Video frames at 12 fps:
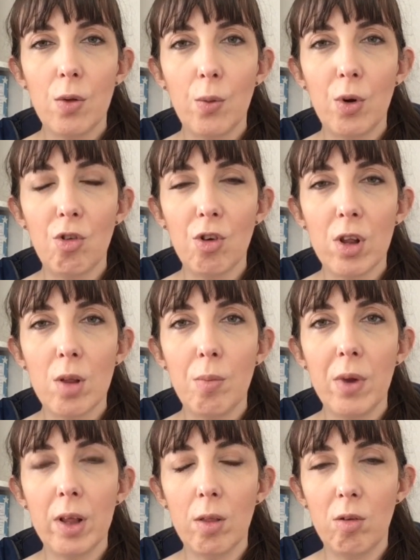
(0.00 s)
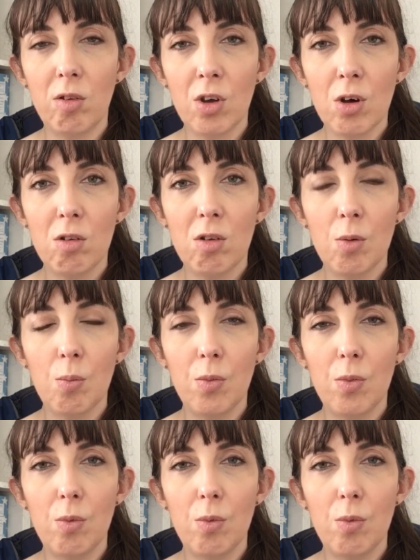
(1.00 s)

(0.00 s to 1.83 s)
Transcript: which are the, like, the starter